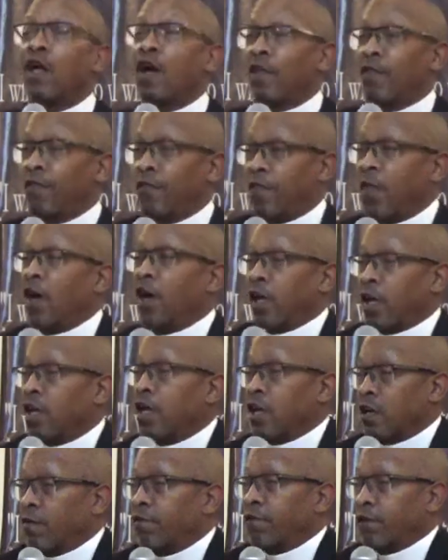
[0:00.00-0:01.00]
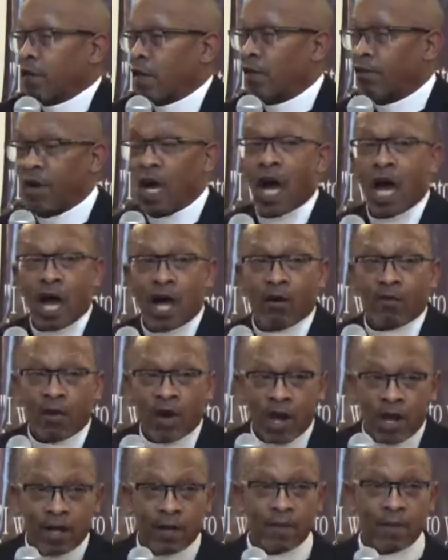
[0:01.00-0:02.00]
the gift of God,
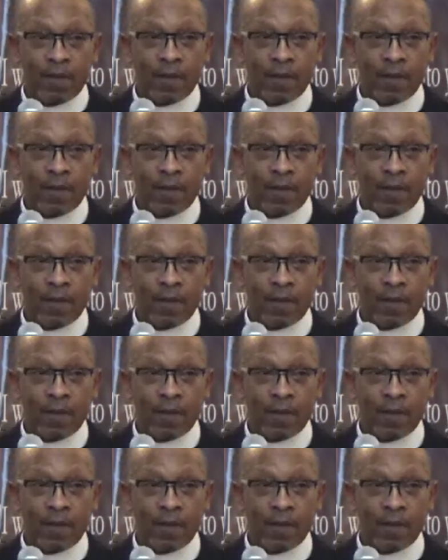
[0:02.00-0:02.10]
right?